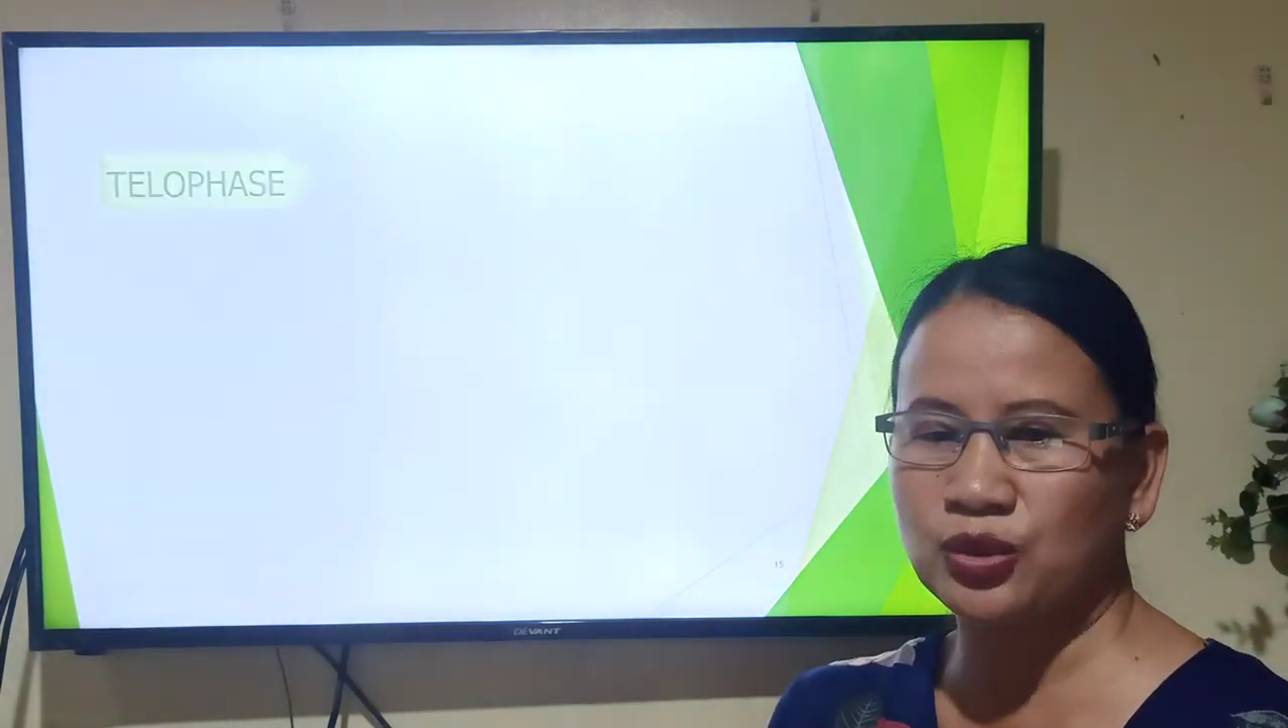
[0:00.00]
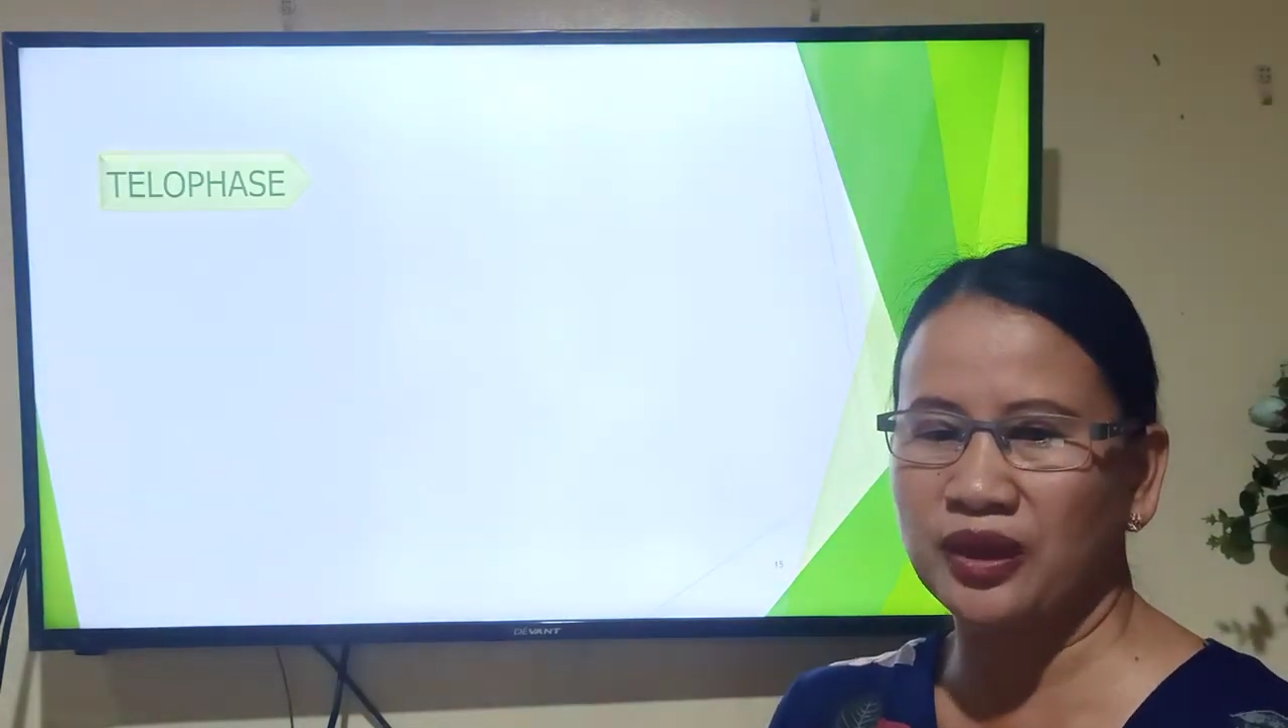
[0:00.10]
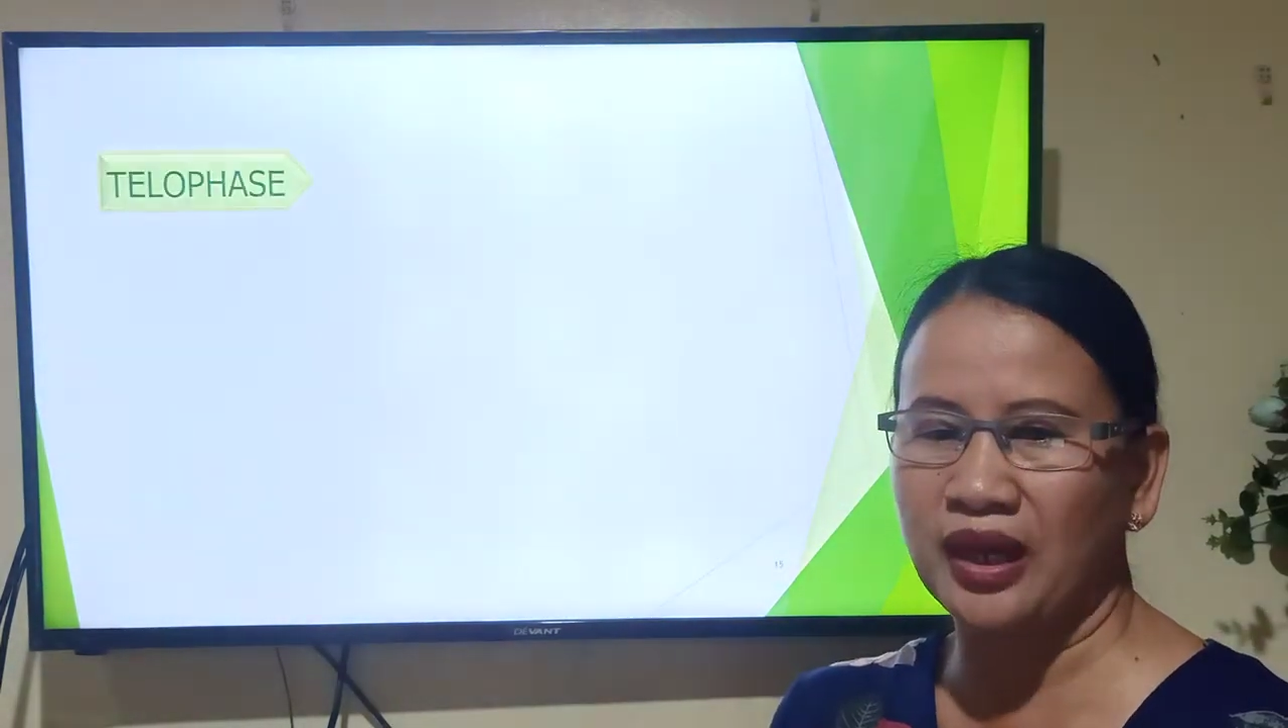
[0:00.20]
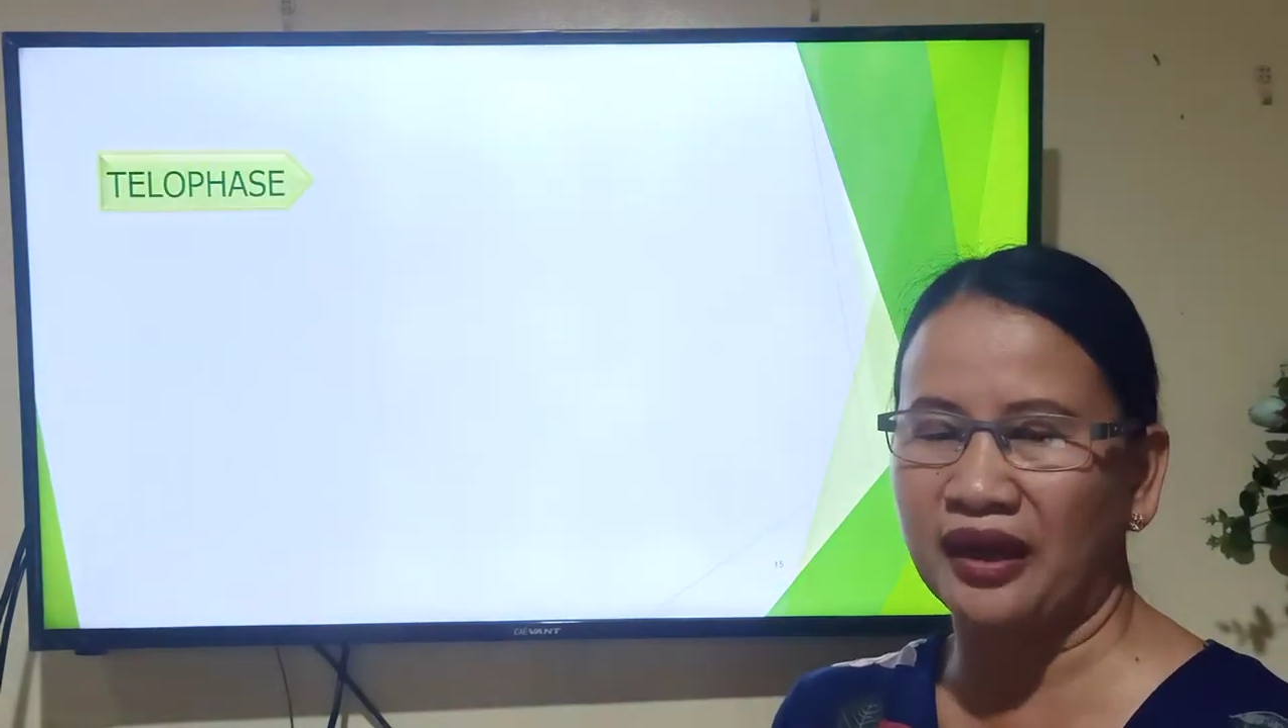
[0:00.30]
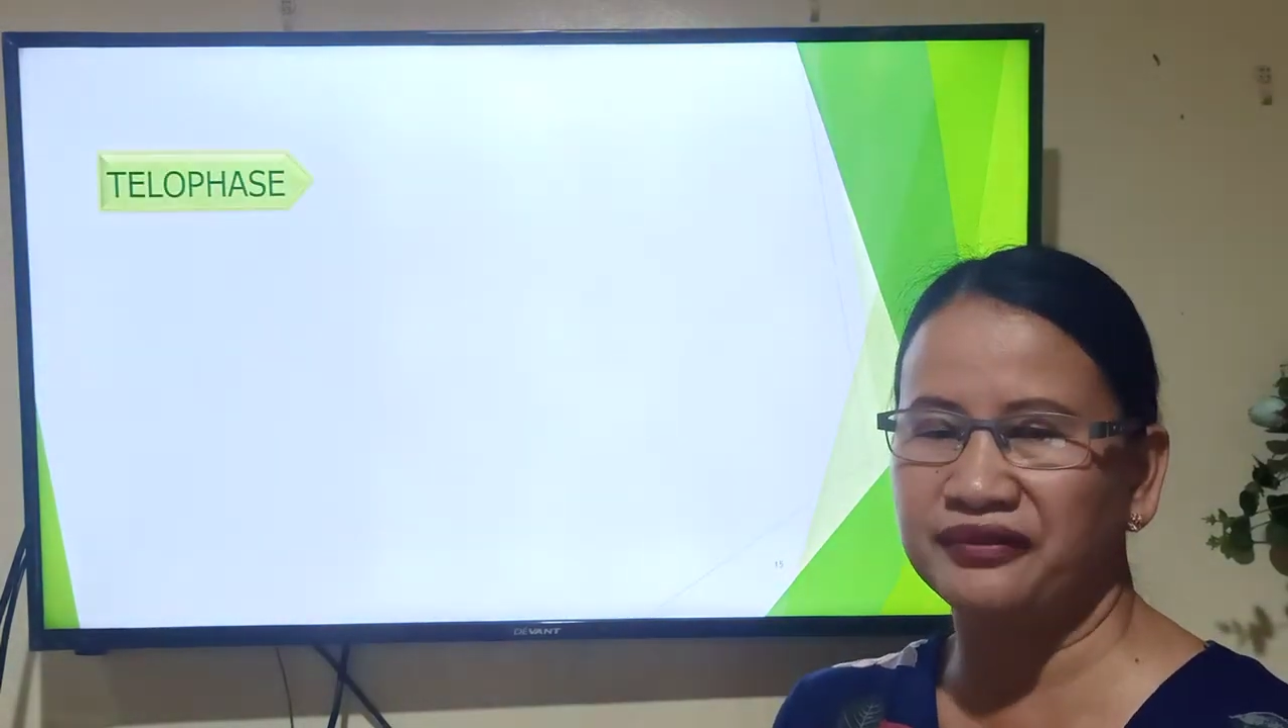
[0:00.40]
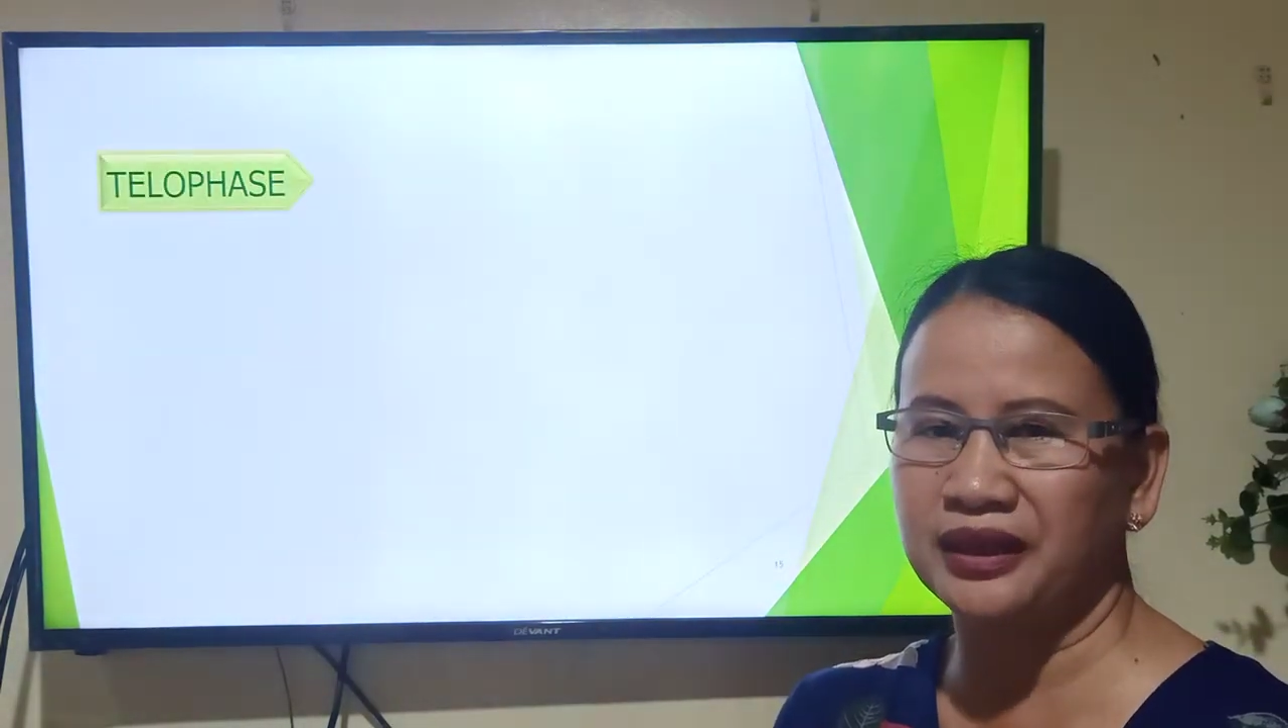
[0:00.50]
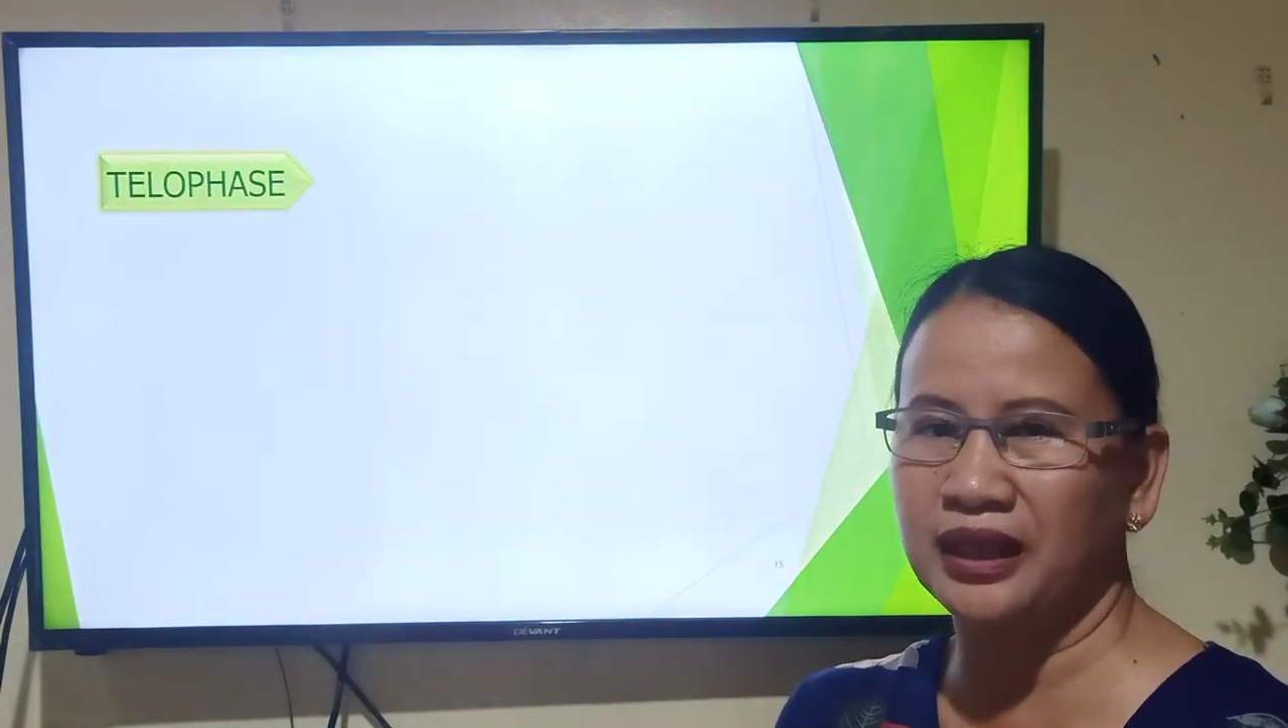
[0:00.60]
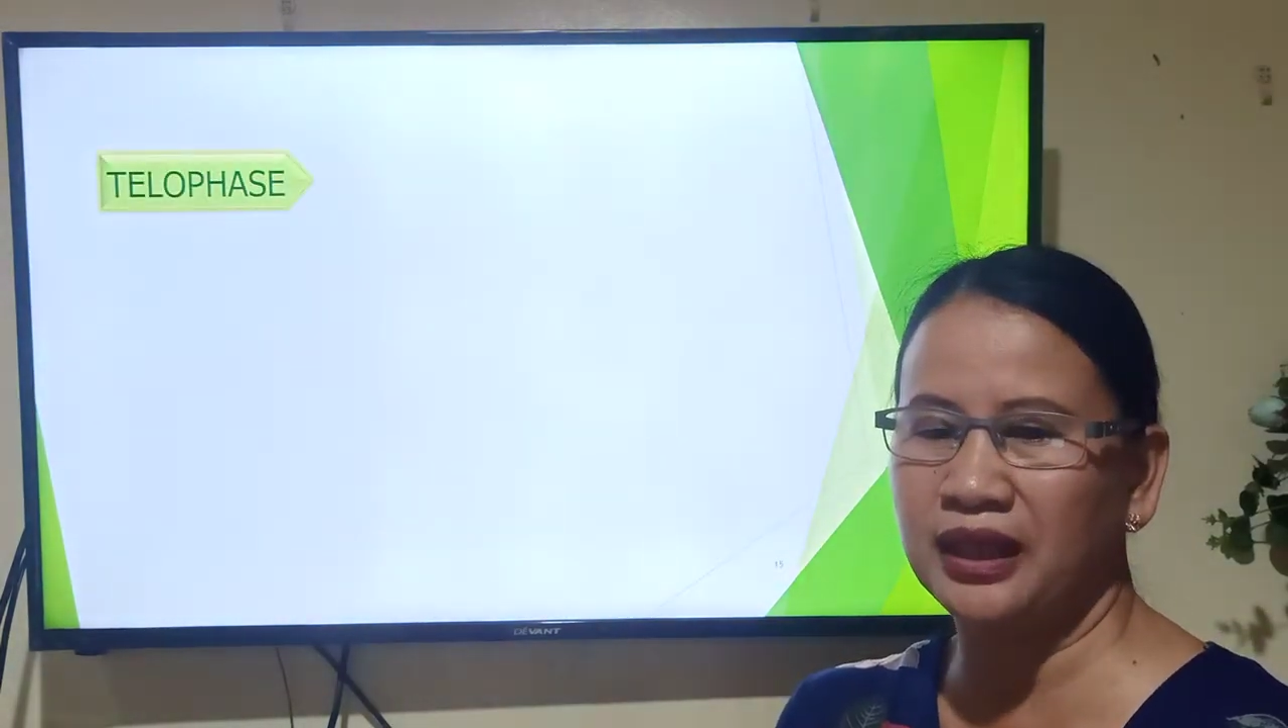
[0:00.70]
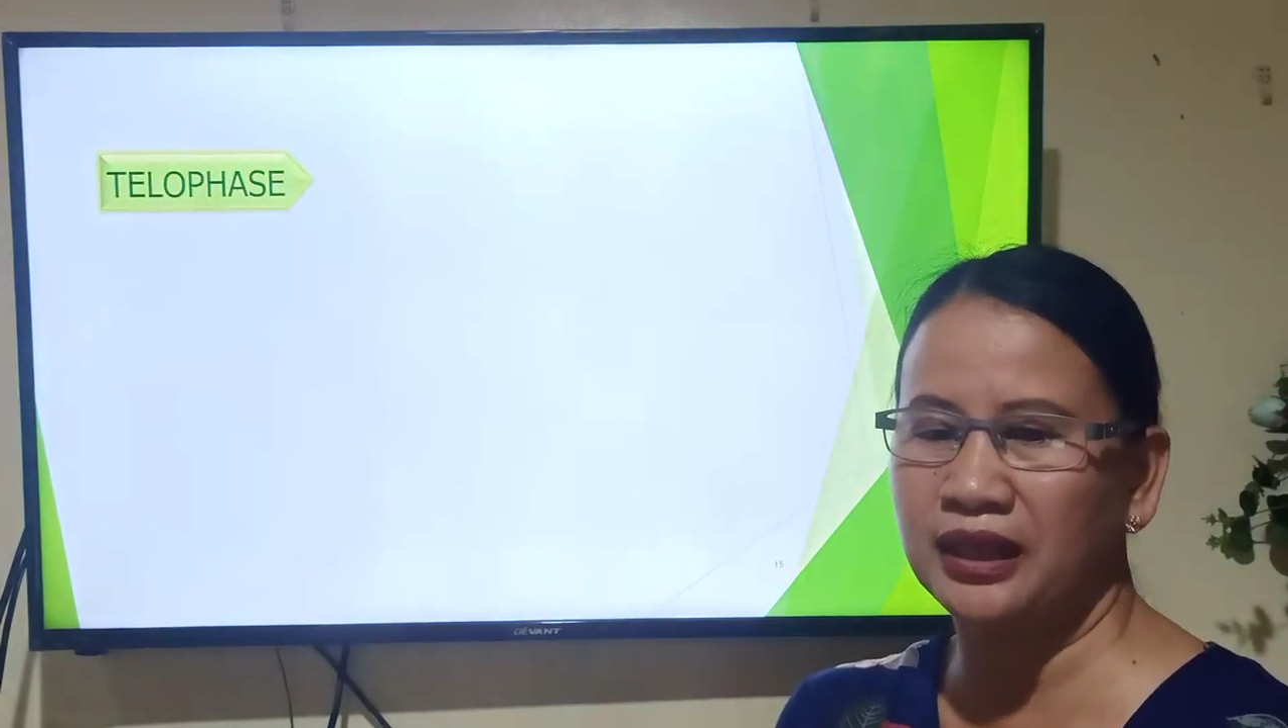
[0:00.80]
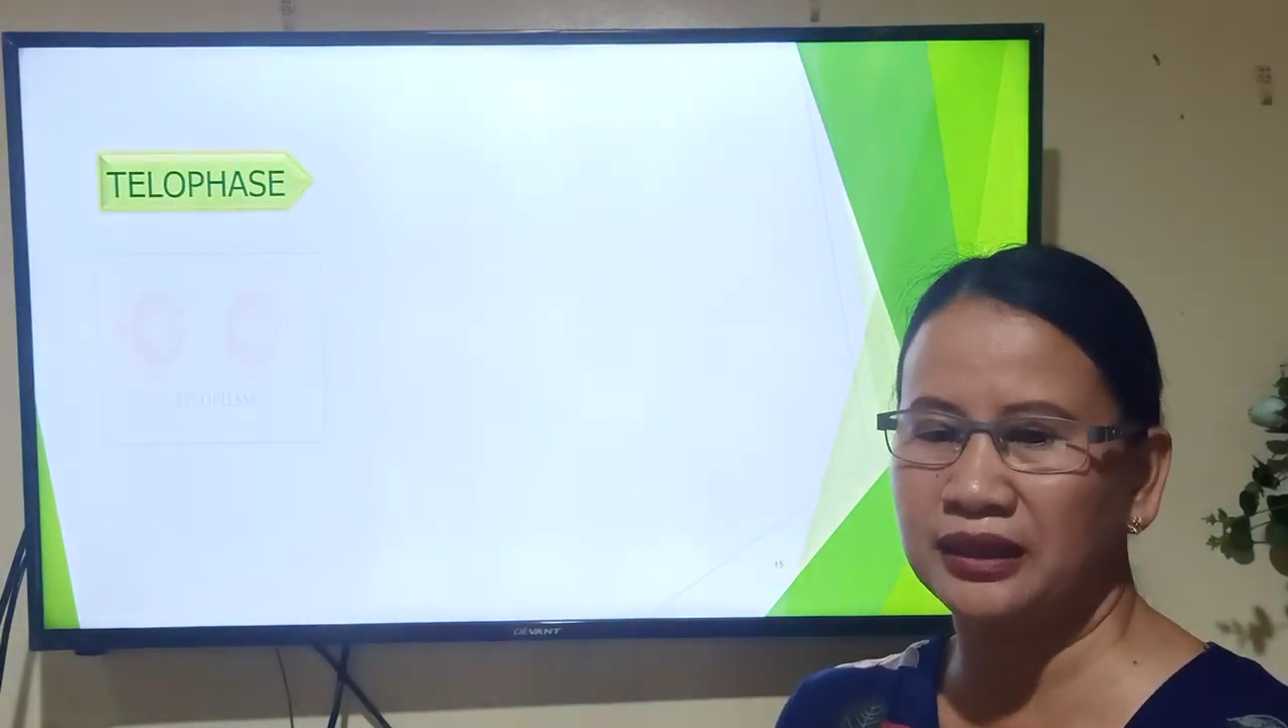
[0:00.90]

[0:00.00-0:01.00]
we have the